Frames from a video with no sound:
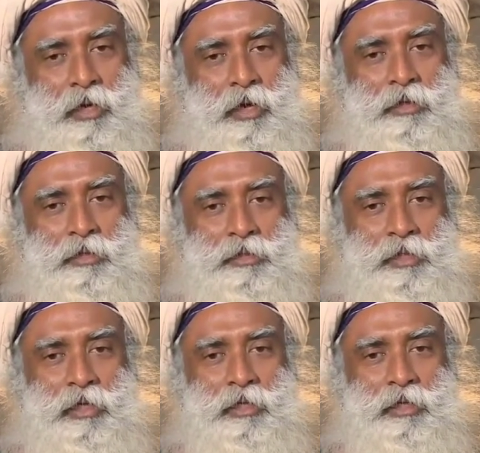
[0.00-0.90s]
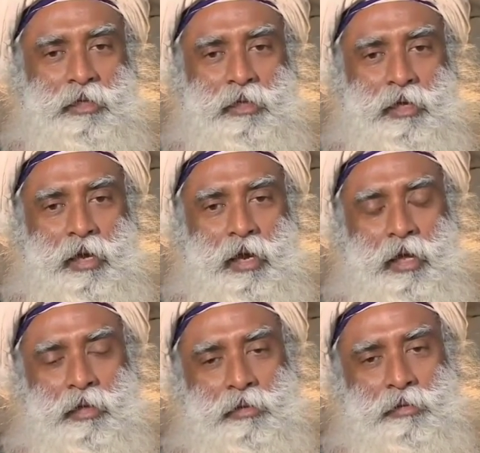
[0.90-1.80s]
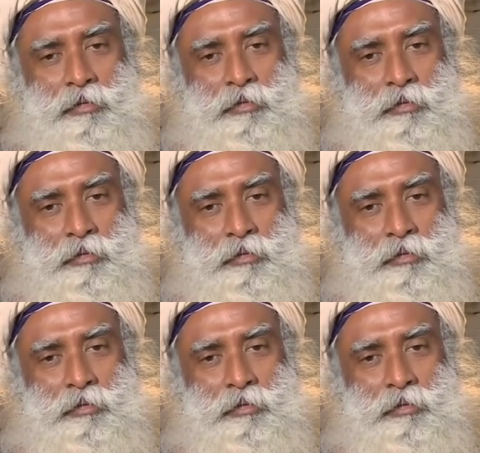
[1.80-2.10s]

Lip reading: understanding and